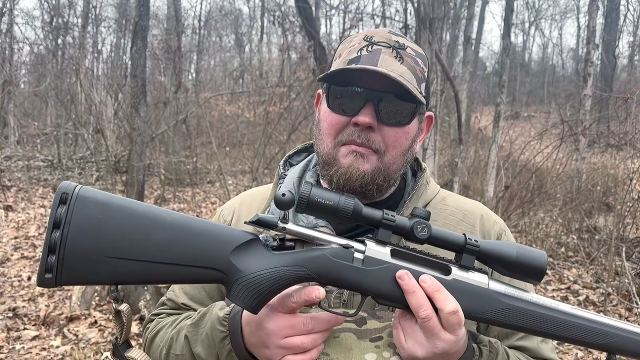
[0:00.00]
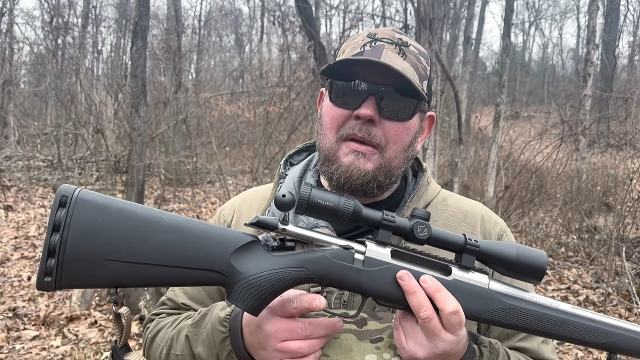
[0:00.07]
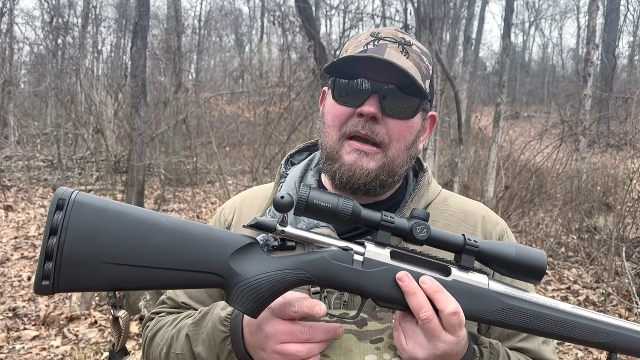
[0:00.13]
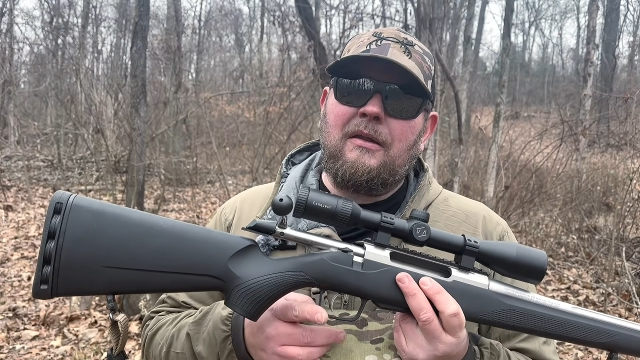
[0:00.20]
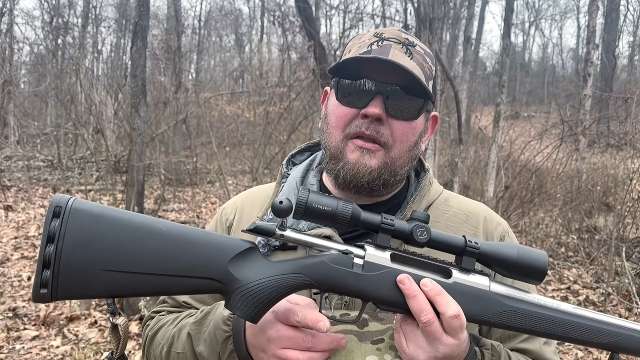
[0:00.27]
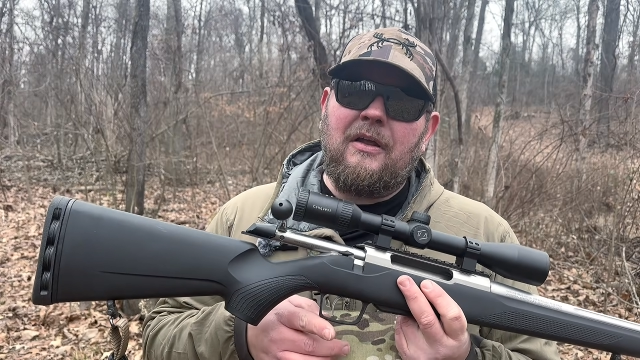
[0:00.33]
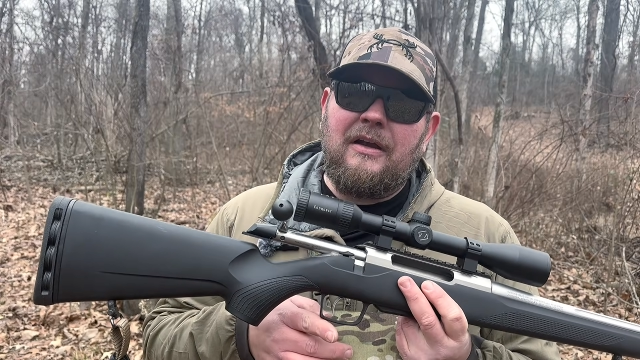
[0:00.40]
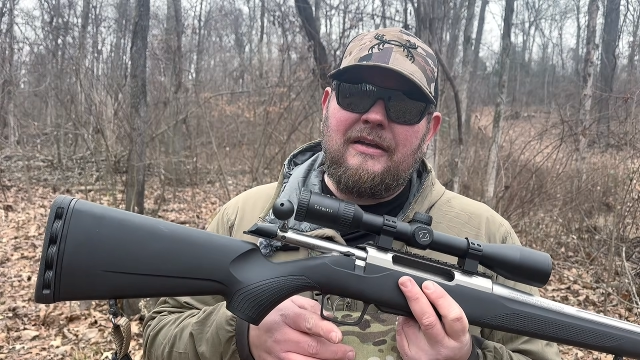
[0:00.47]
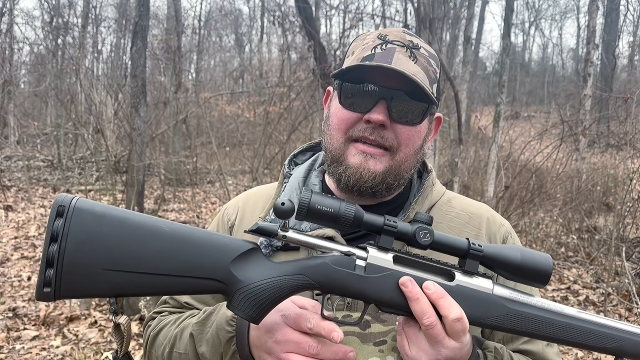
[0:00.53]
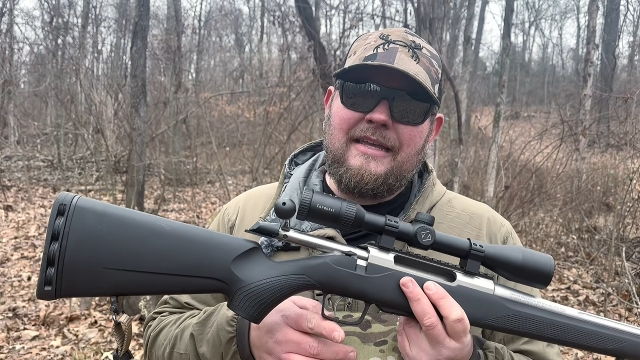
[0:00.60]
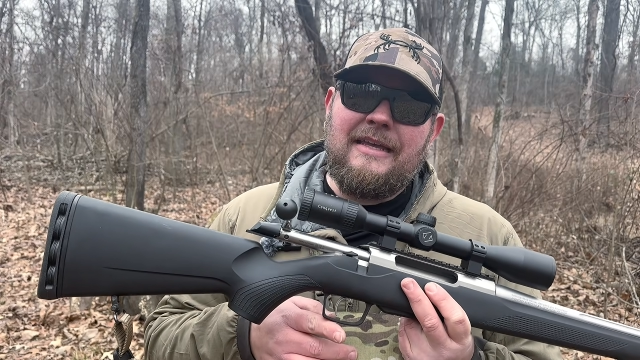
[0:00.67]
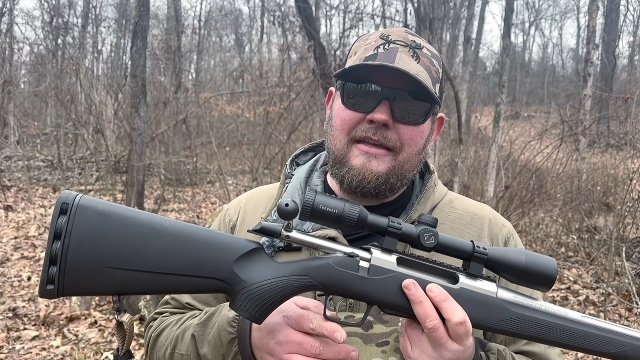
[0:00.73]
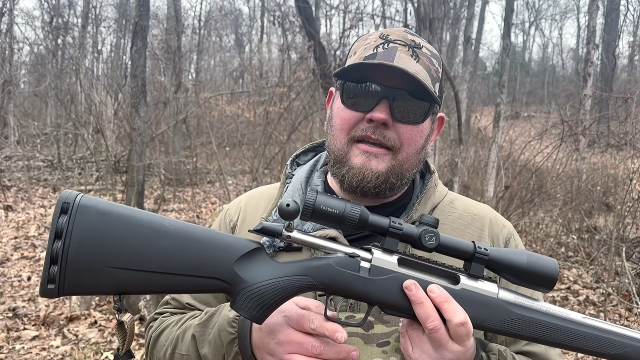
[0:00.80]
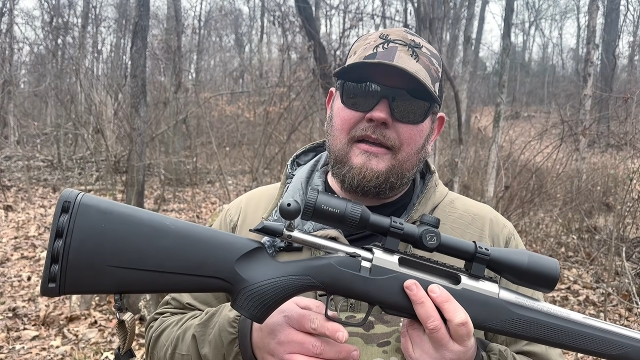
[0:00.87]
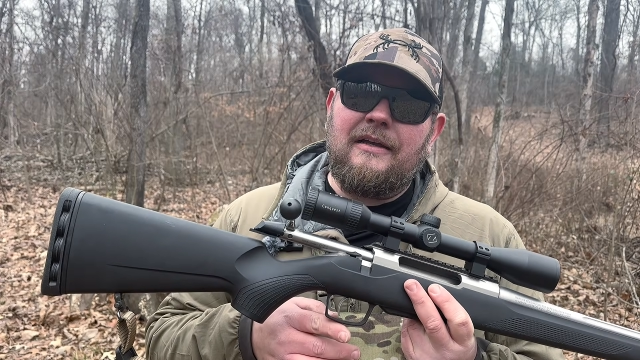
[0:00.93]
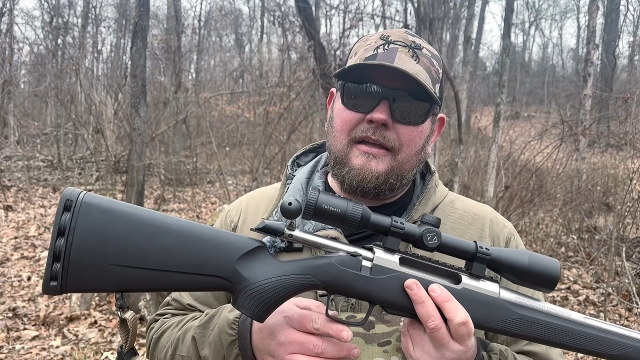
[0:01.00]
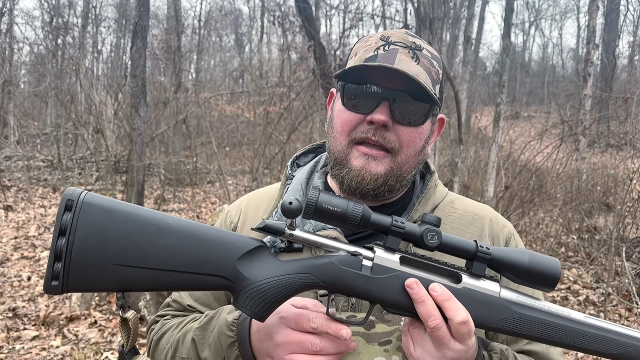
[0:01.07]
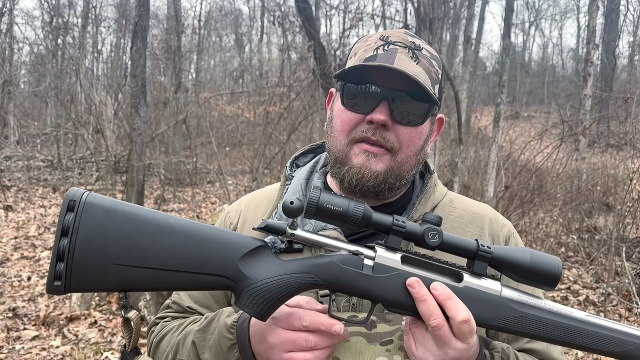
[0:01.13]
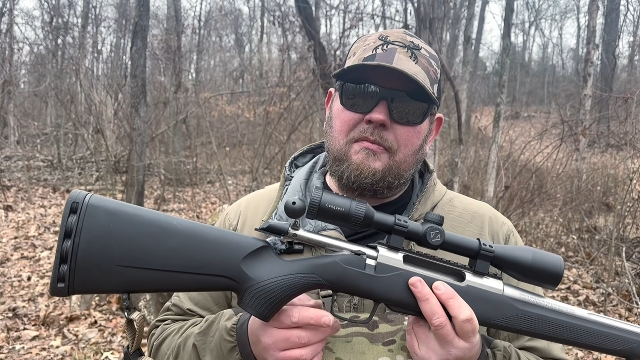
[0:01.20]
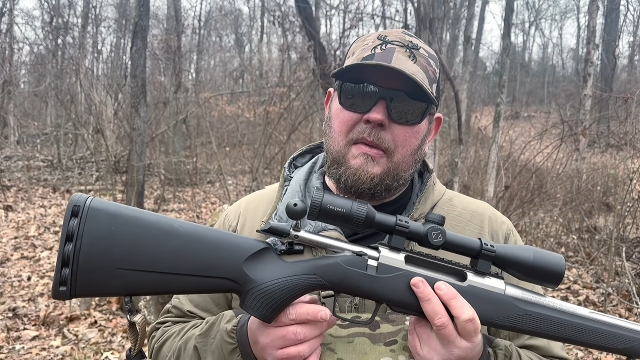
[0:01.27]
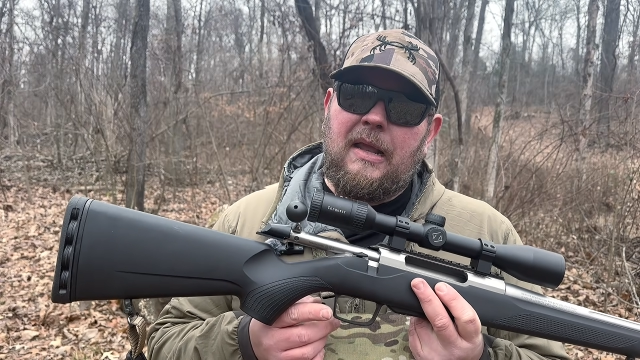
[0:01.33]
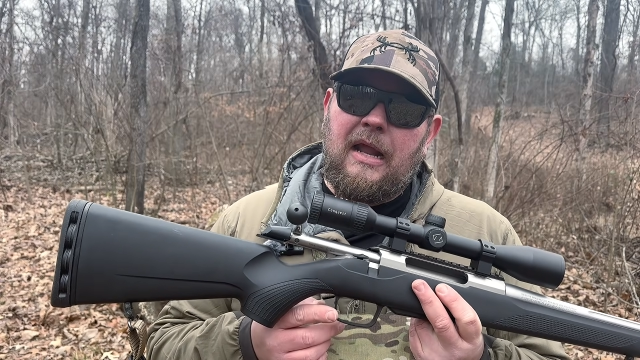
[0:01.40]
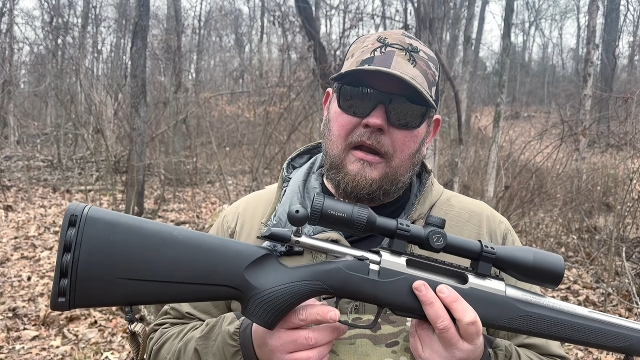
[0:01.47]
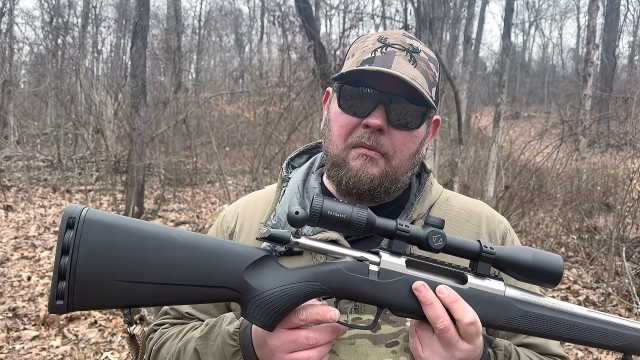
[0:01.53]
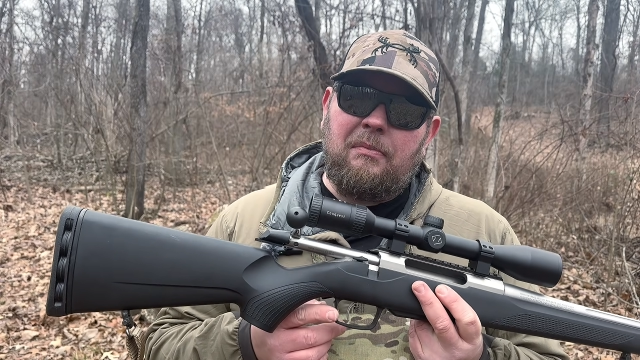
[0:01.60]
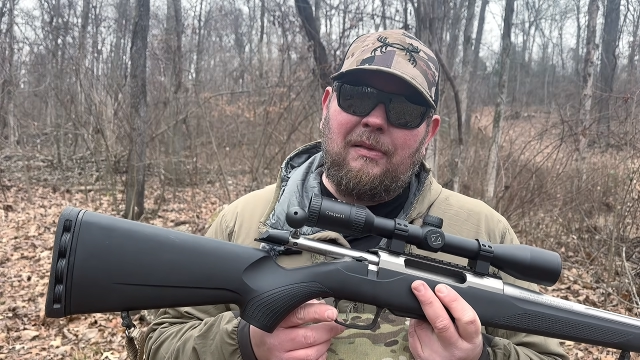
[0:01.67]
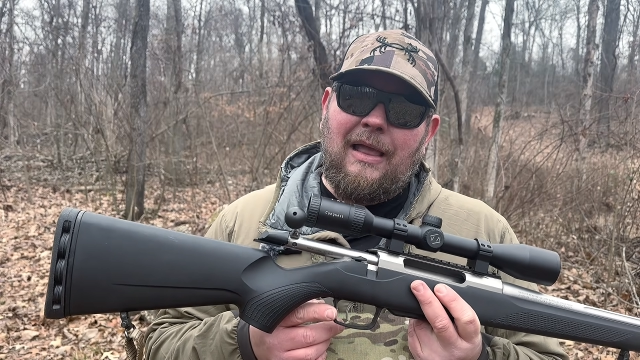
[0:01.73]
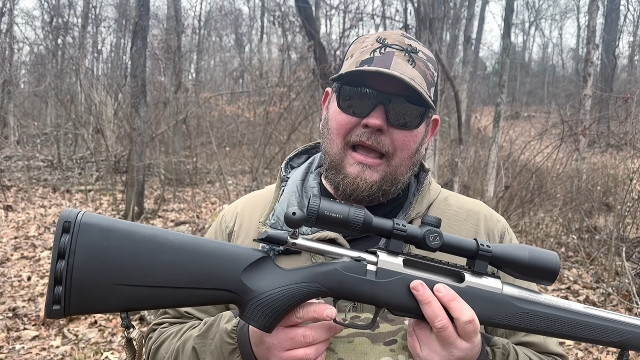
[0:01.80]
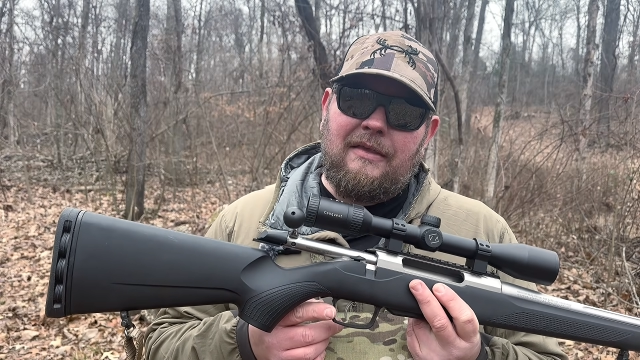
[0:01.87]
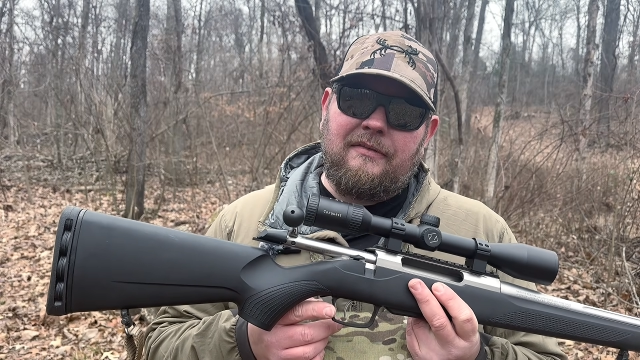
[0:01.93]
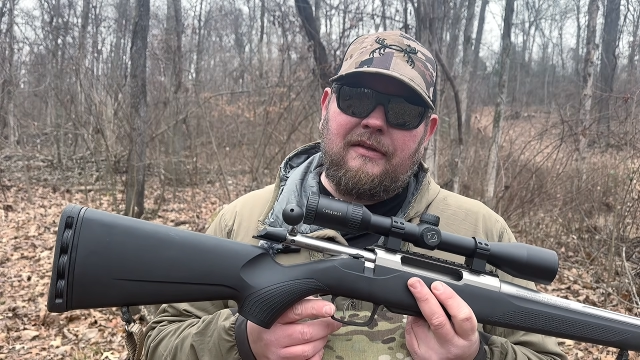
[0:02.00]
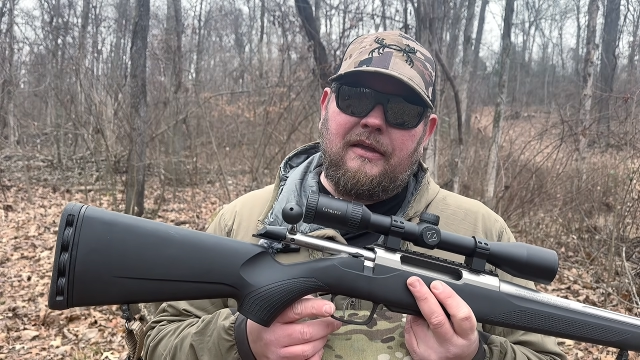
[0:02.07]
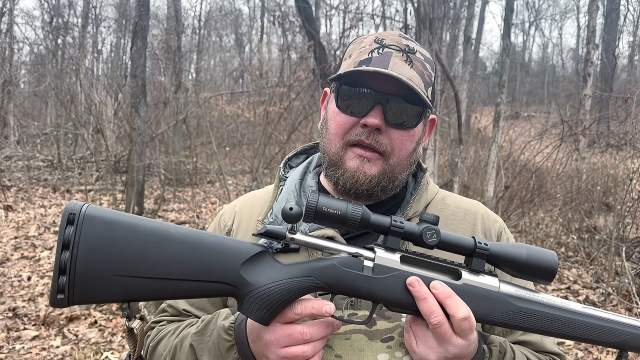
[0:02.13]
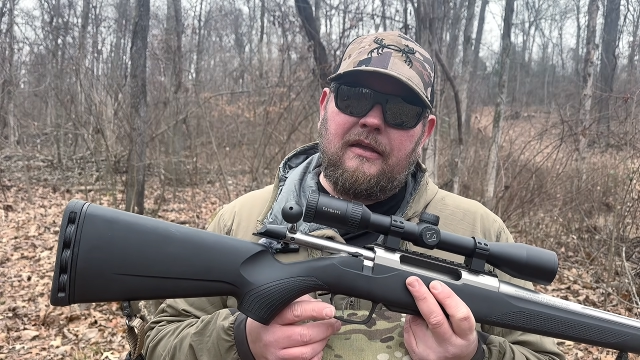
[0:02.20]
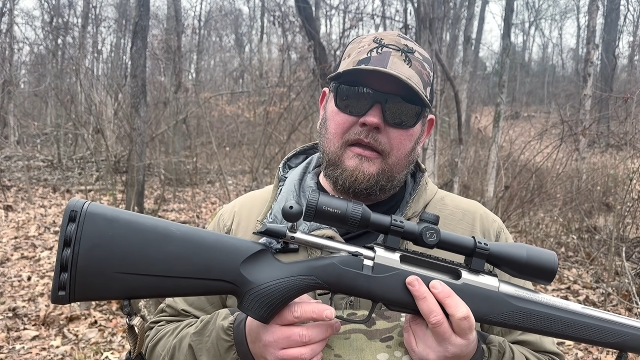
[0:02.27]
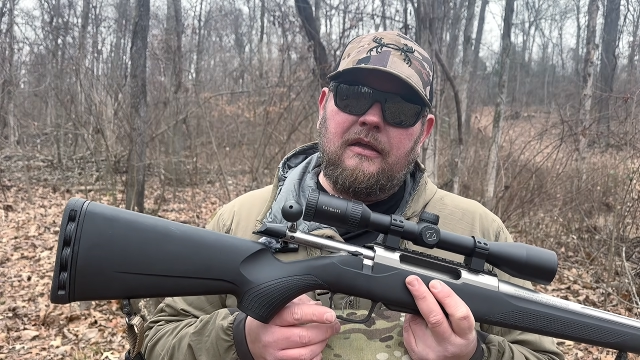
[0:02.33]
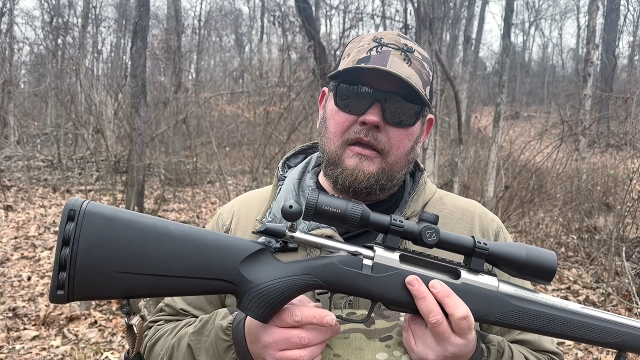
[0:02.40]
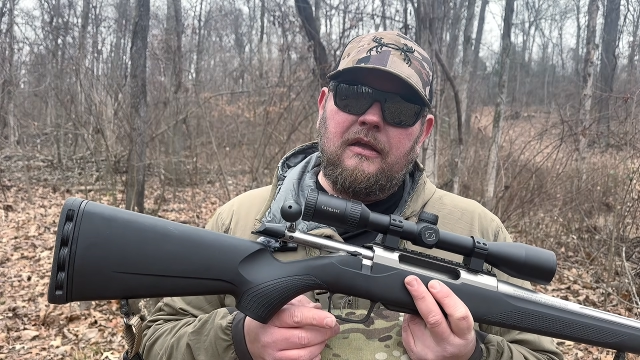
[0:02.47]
metal on a Tika is made out of plastic.